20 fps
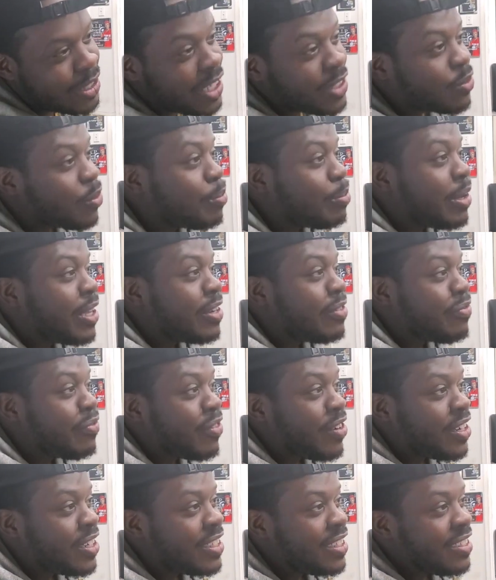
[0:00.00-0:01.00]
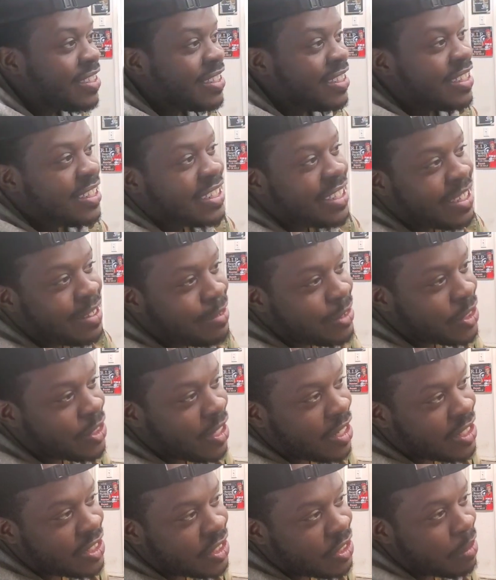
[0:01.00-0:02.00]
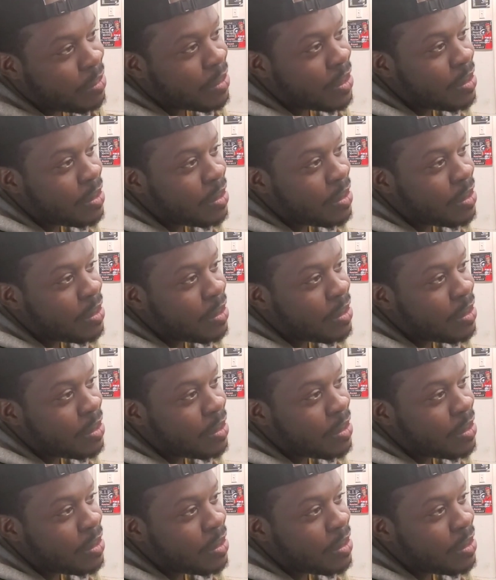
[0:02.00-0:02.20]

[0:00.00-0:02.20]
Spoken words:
That's what made it funny. He was trying to jump